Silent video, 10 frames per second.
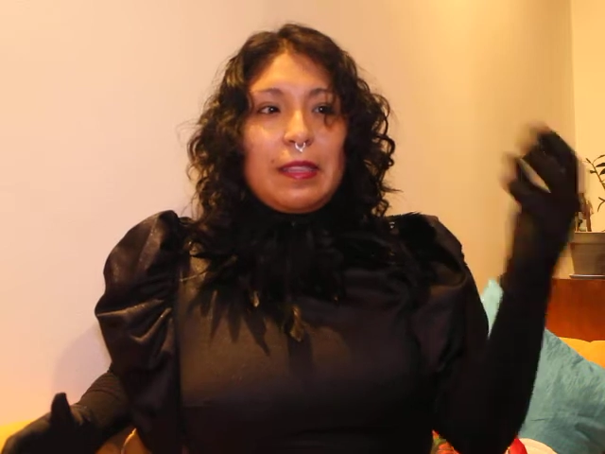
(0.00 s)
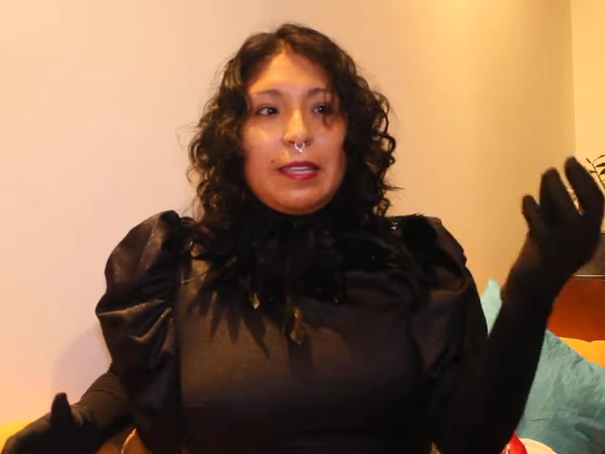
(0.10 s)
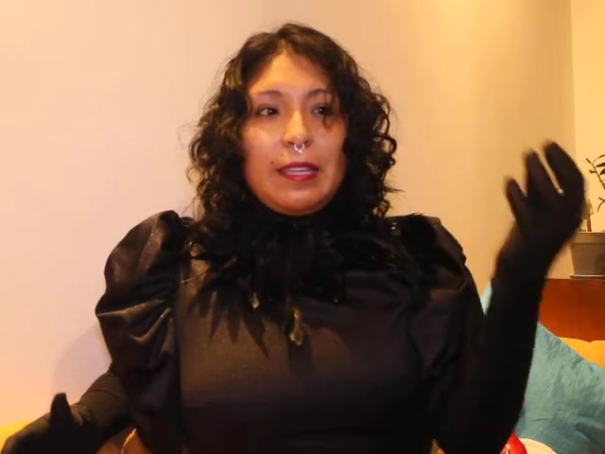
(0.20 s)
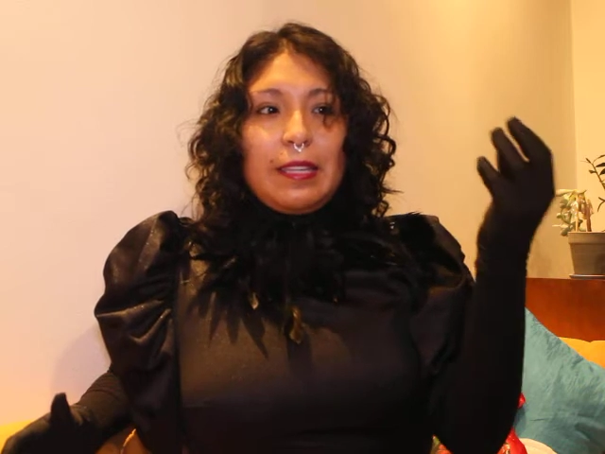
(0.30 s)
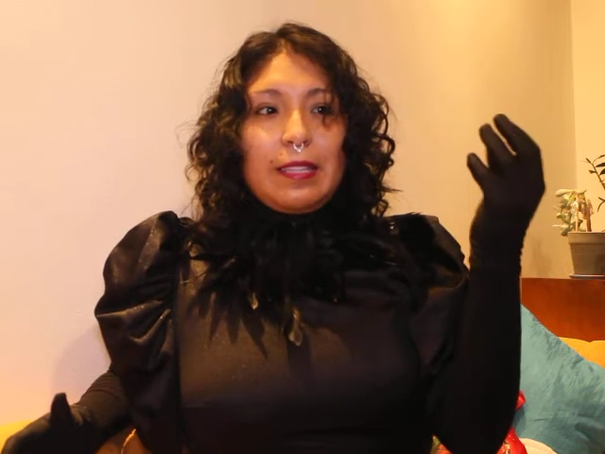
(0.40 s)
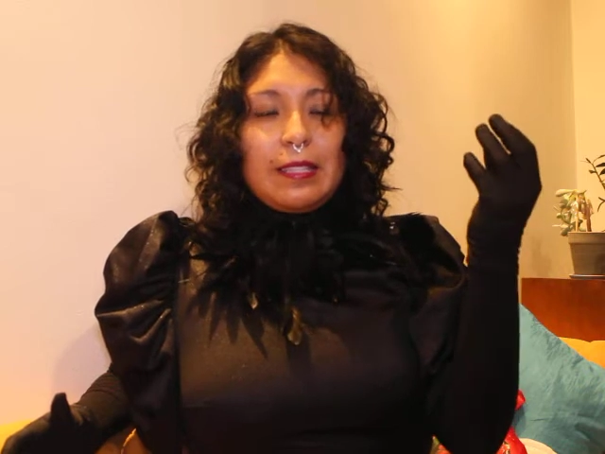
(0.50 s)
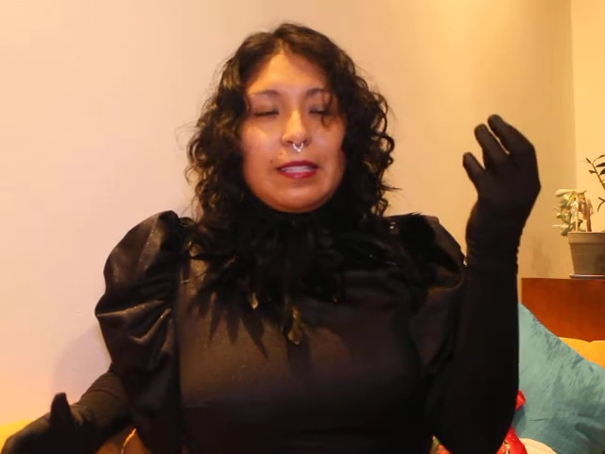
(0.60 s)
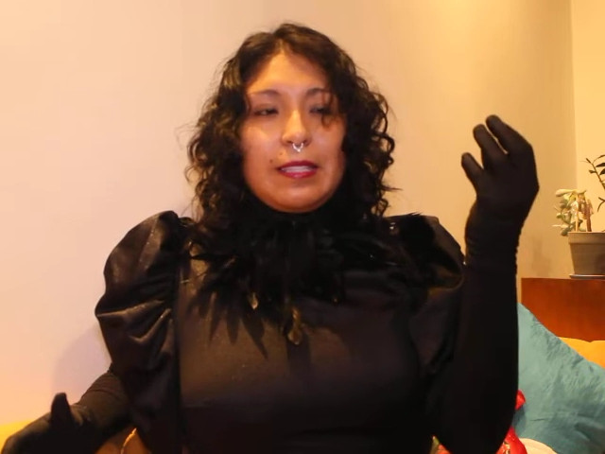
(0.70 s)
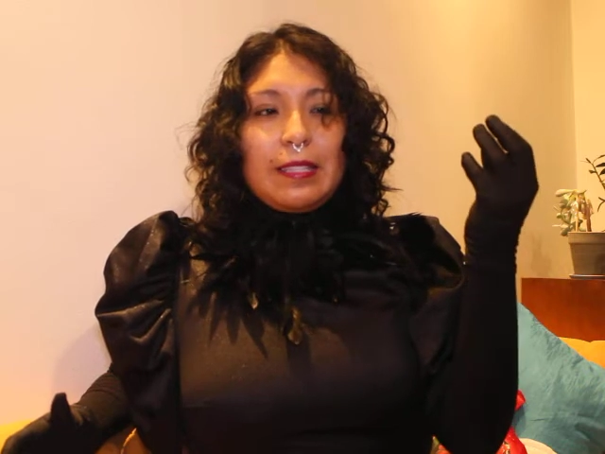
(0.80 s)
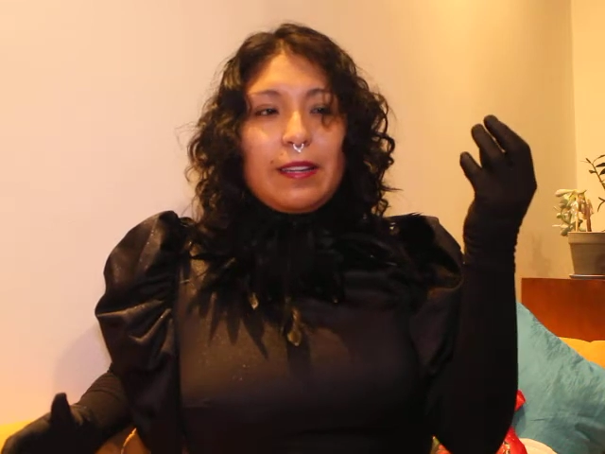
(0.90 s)

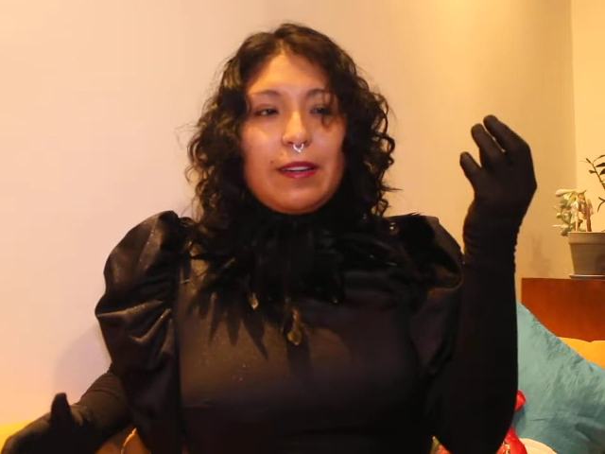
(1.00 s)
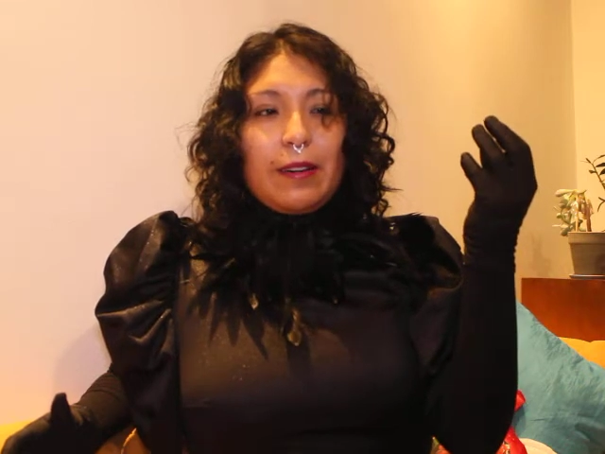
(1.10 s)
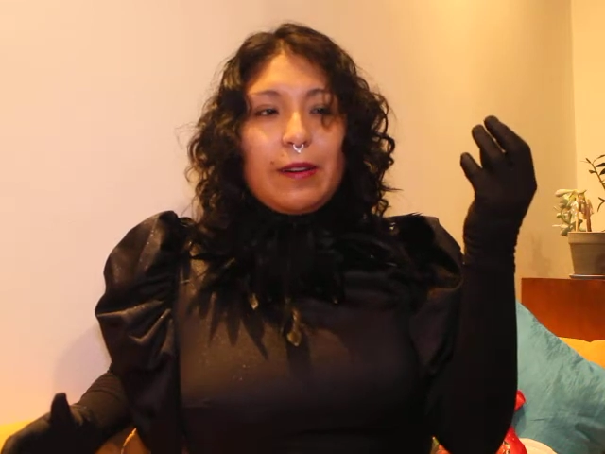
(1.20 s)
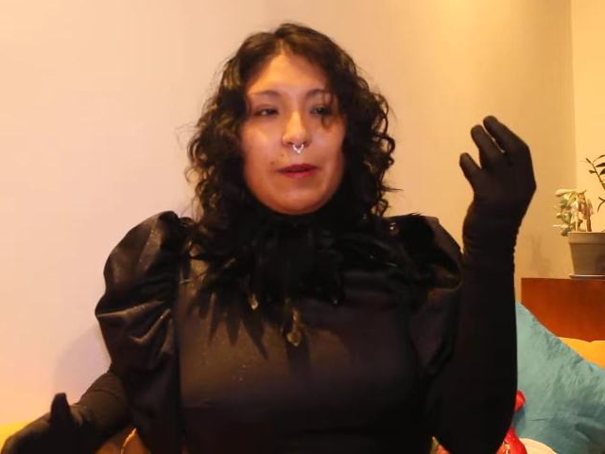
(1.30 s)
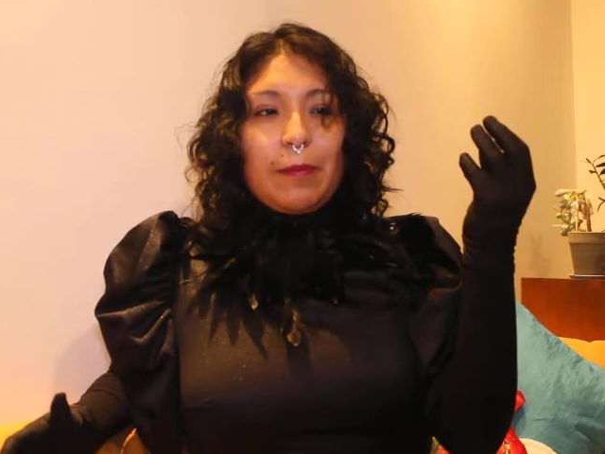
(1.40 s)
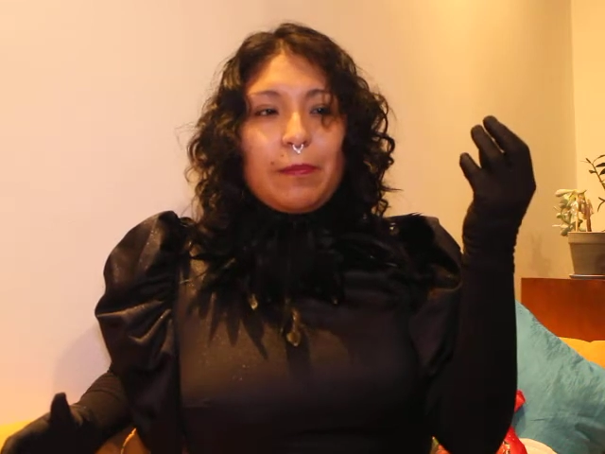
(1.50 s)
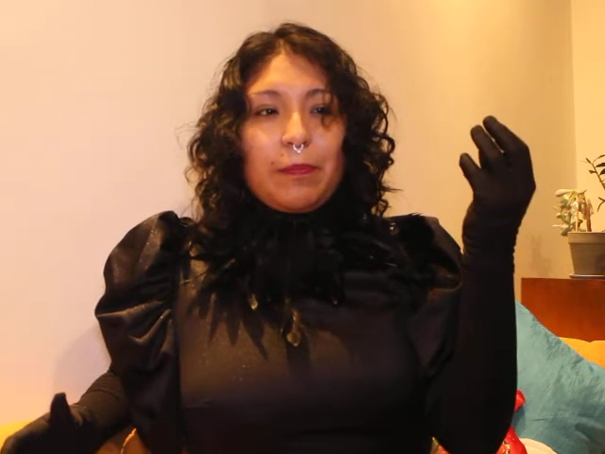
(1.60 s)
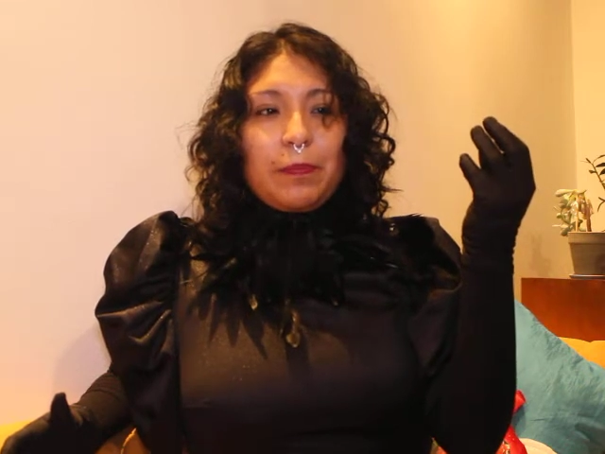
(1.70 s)
this um,